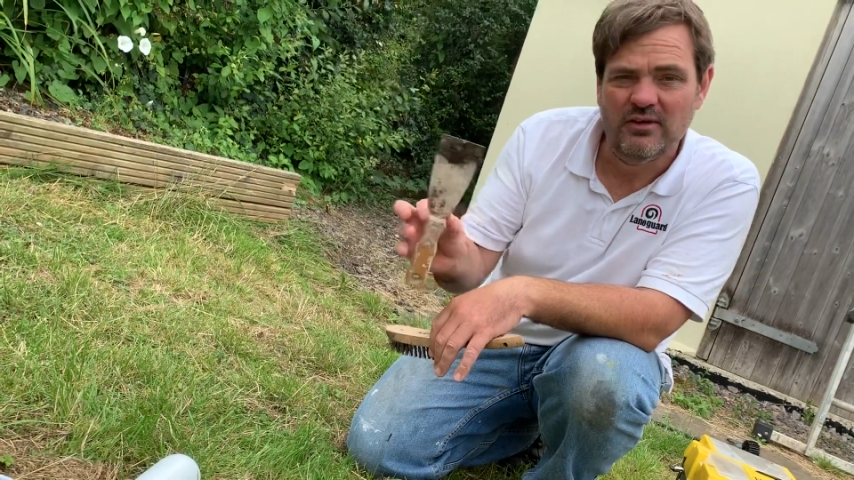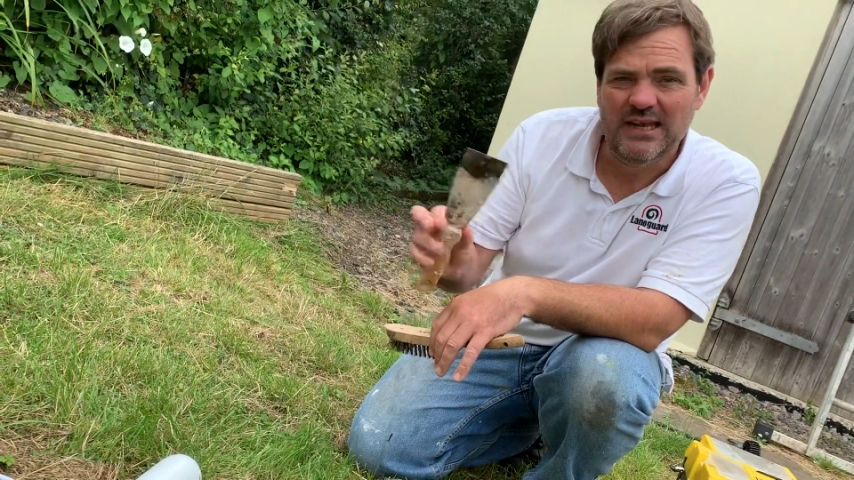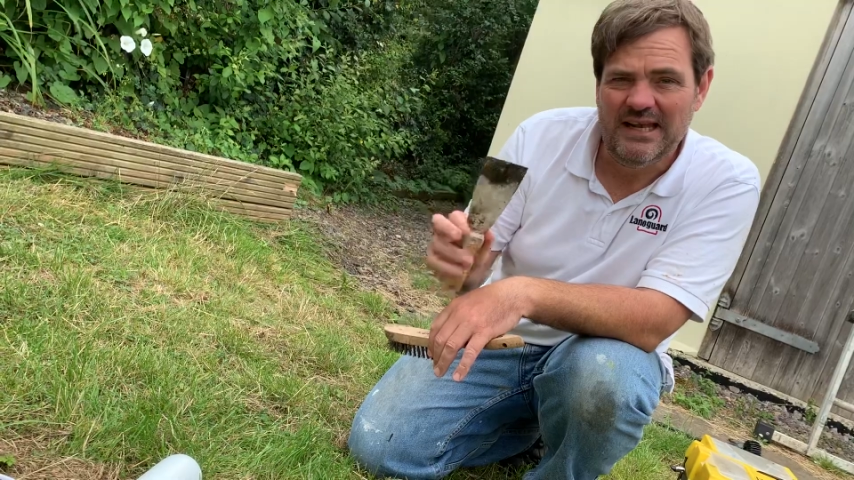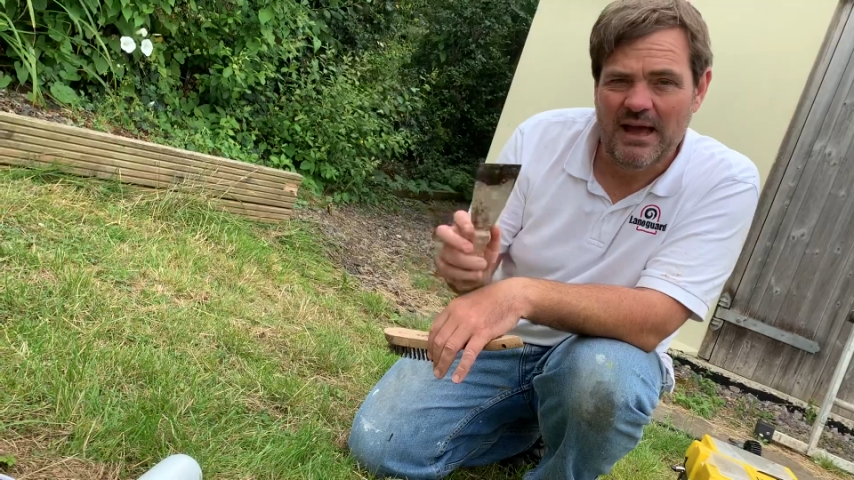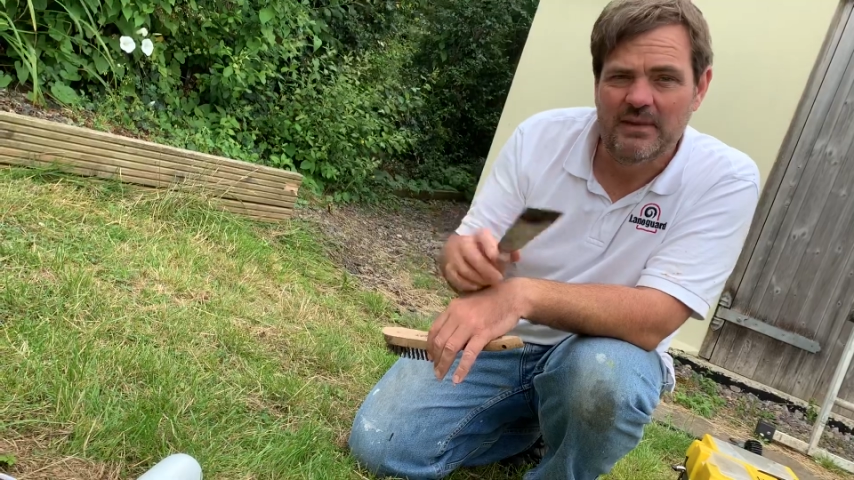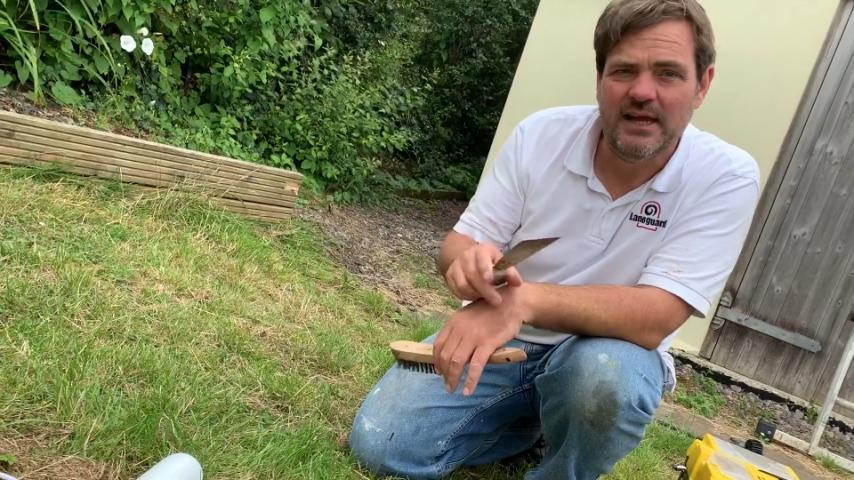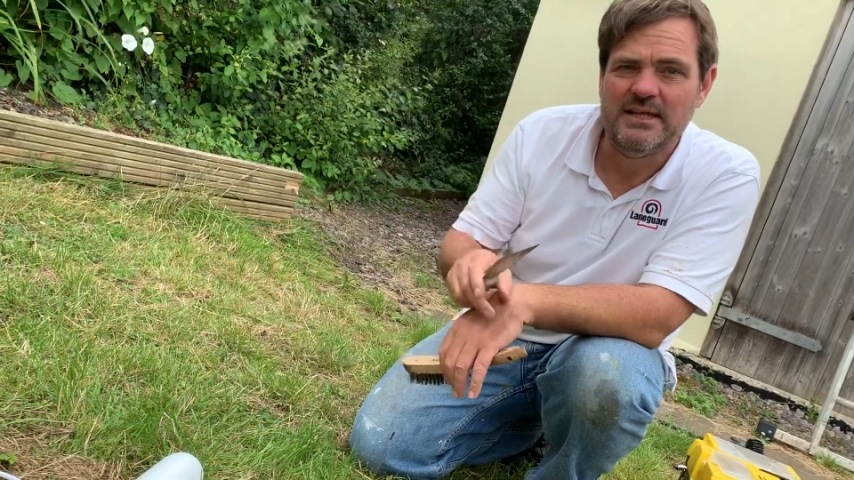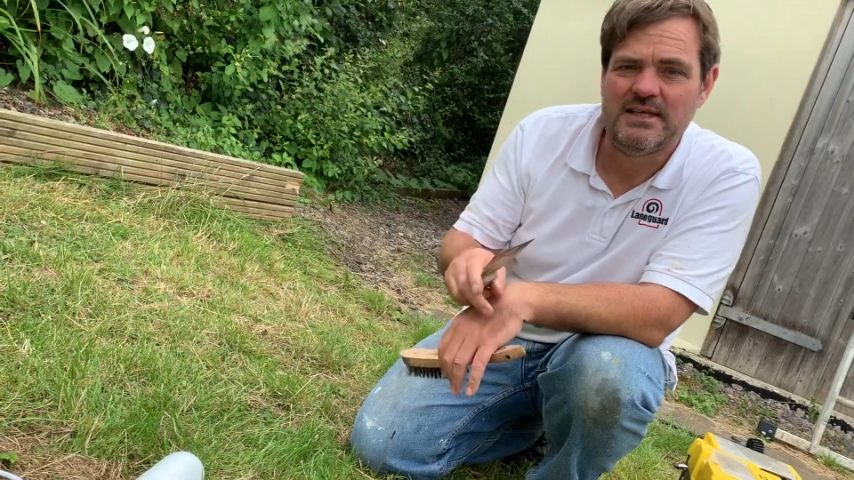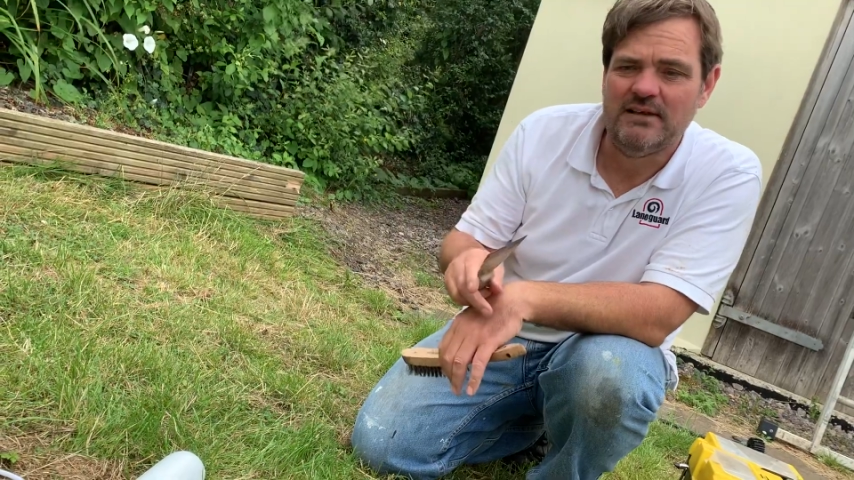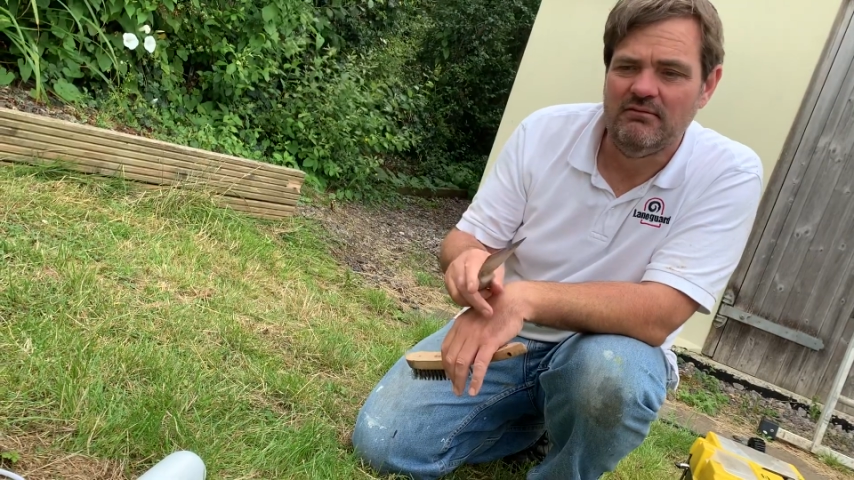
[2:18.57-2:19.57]
got any
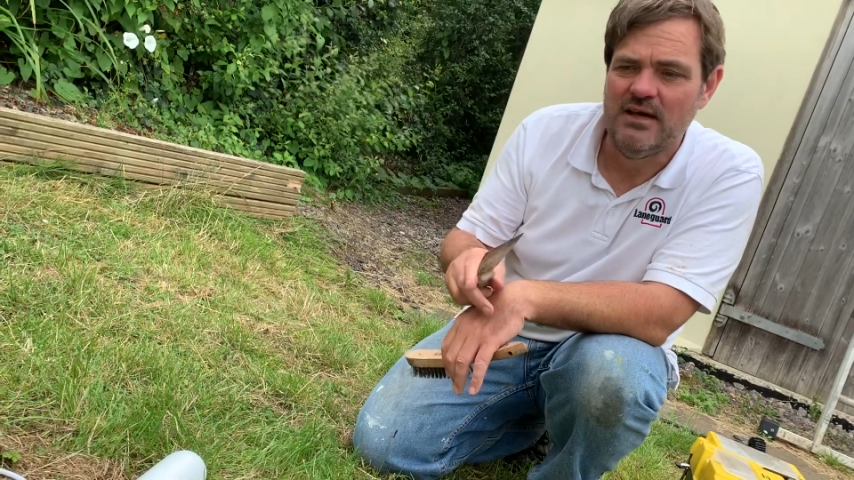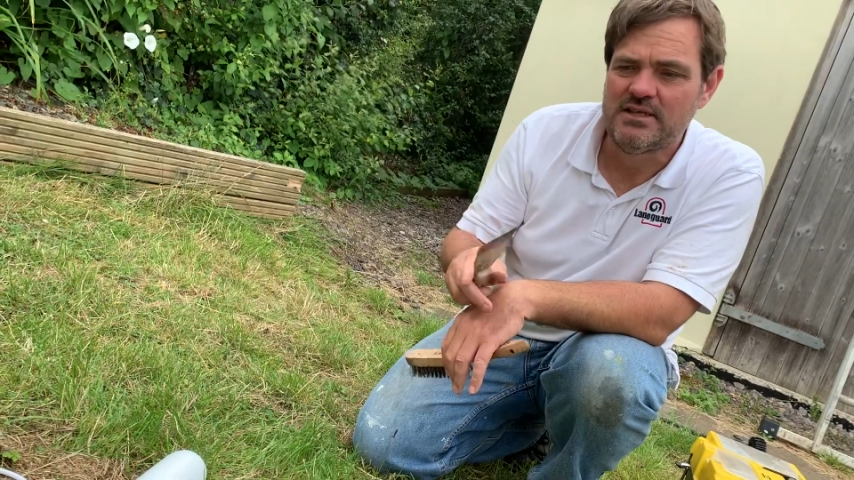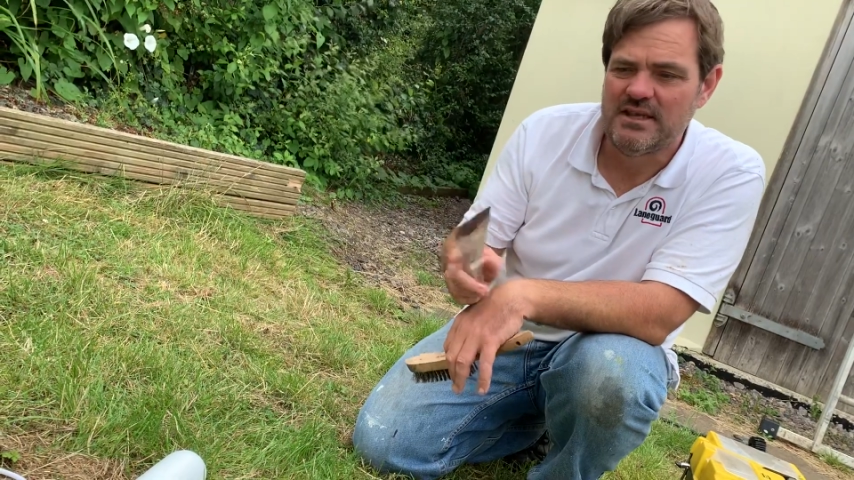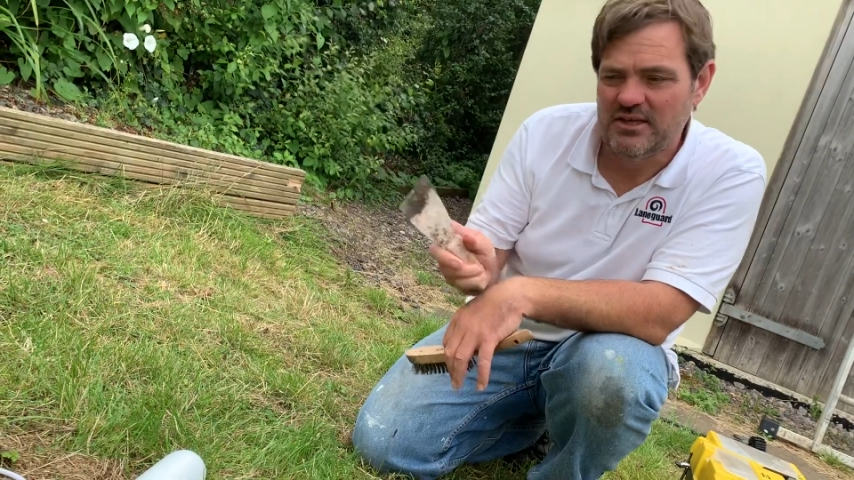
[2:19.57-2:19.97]
laminating rust,